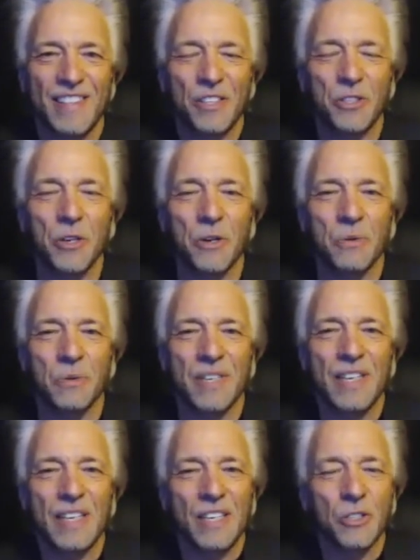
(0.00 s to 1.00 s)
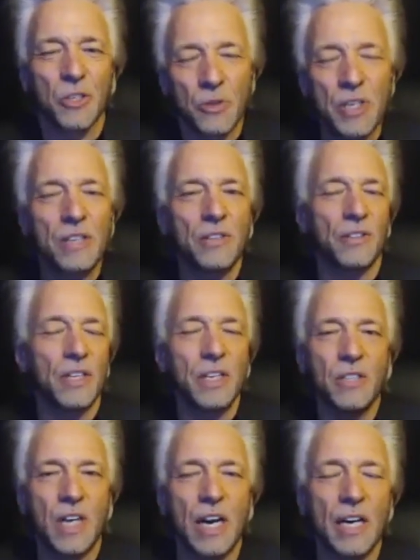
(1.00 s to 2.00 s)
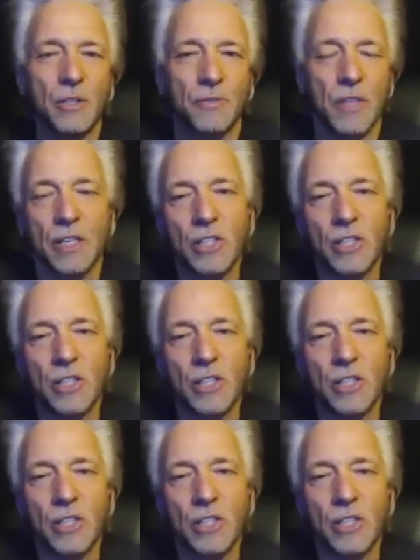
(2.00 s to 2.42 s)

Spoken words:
So these kinds of things,